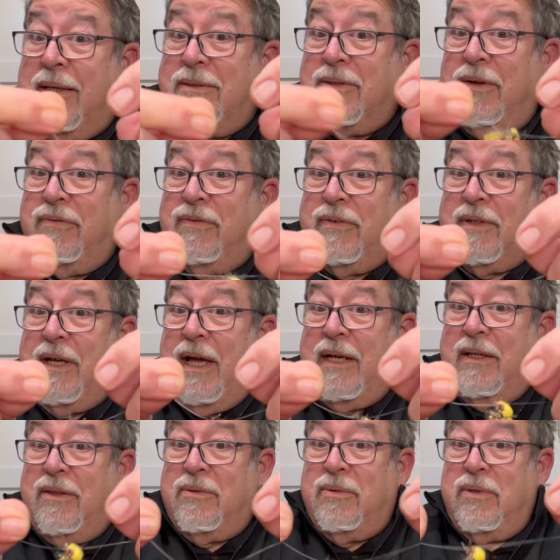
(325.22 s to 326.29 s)
so I got
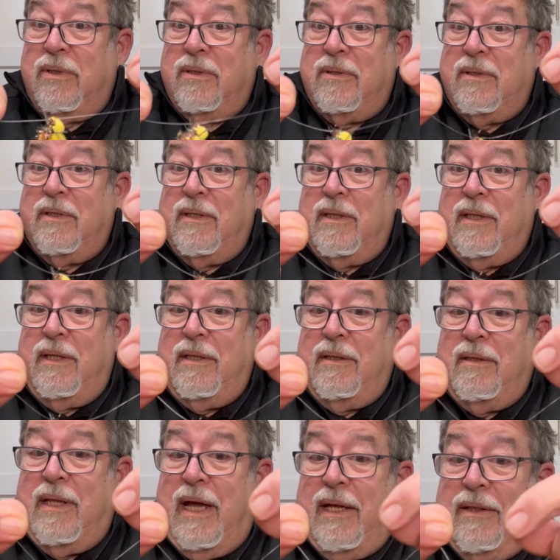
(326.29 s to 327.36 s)
it through the
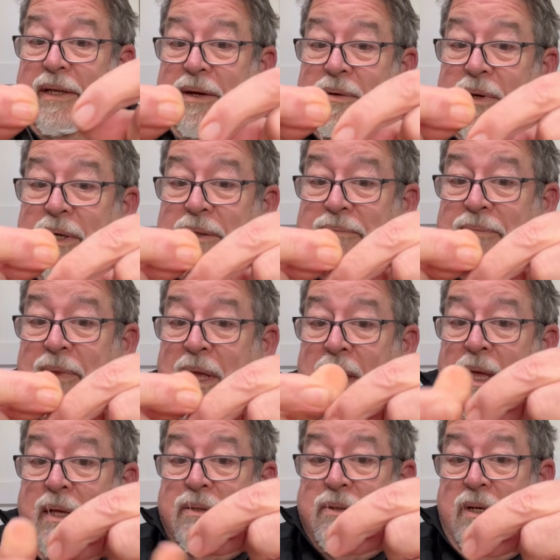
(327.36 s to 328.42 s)
line there, right?
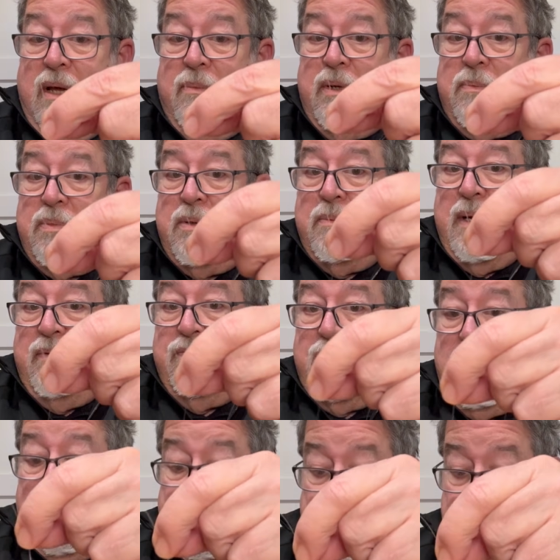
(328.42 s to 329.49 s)
So now I'm going to put my
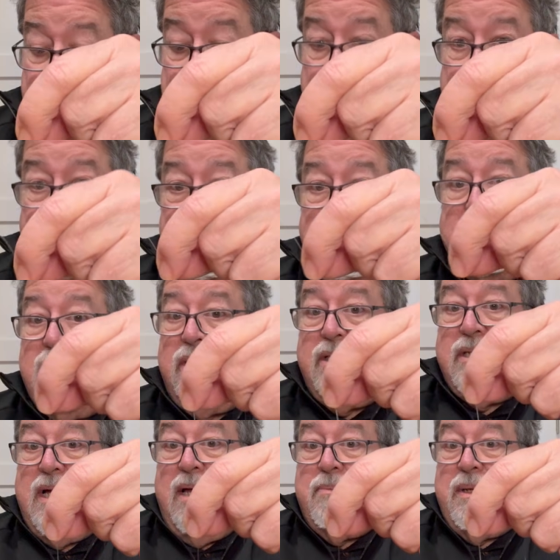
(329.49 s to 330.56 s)
fly, now I'm just going to
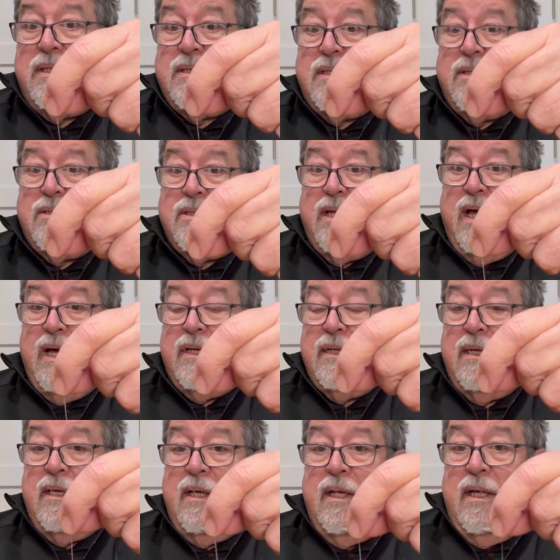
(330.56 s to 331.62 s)
tie my cinch knot.
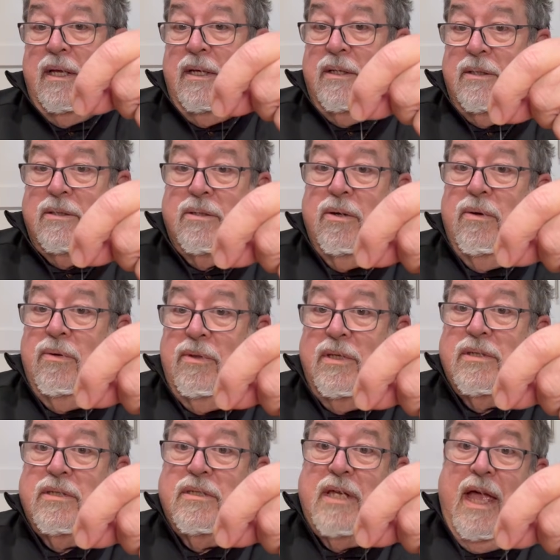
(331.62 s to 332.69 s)
So
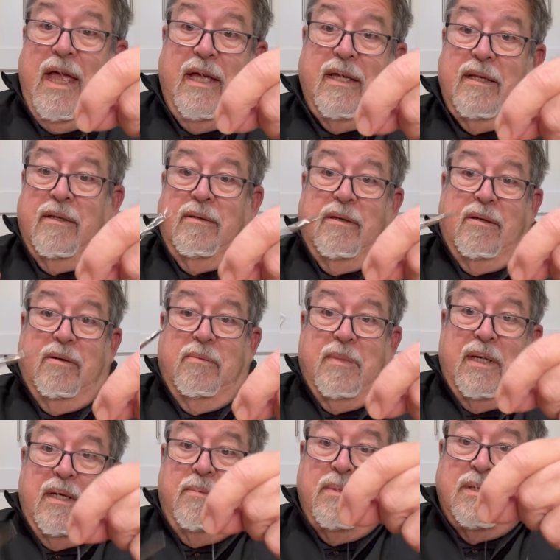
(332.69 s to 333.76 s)
this is hanging, you know, my
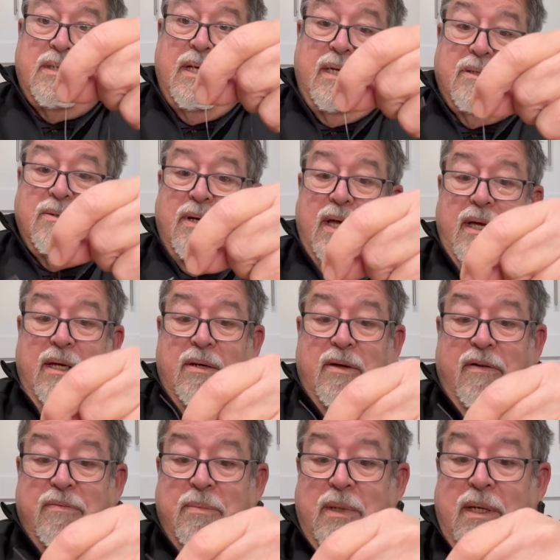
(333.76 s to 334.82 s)
hemostats are hanging
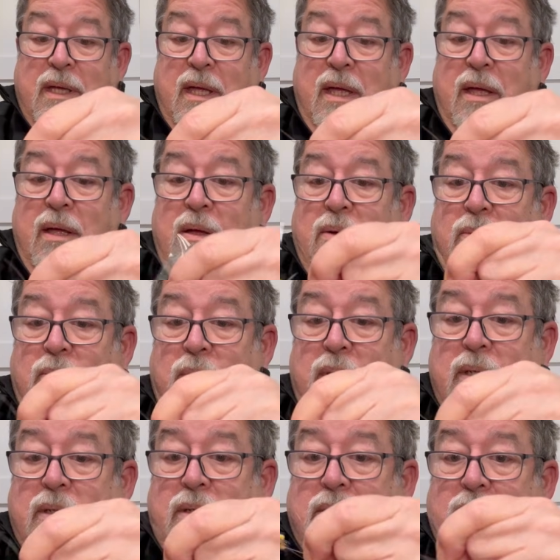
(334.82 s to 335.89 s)
off me.
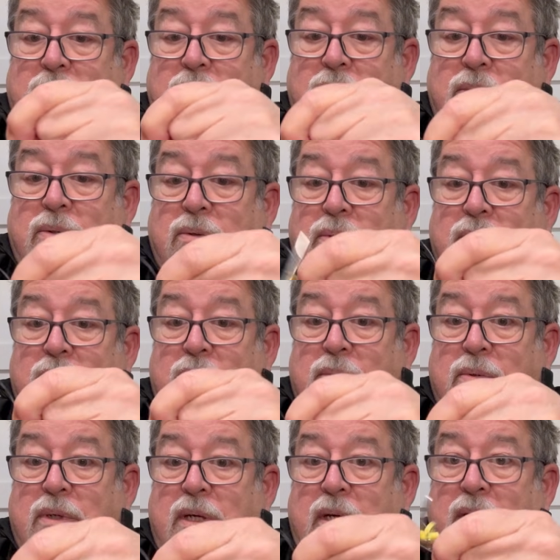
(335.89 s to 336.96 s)
1, 2,
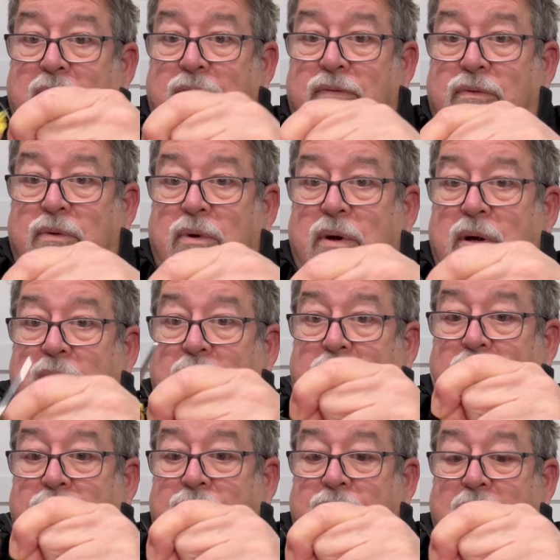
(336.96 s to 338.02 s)
3, 4,
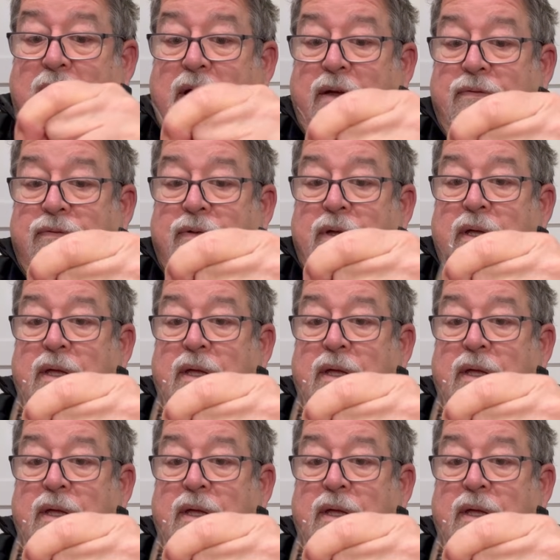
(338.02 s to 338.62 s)
5.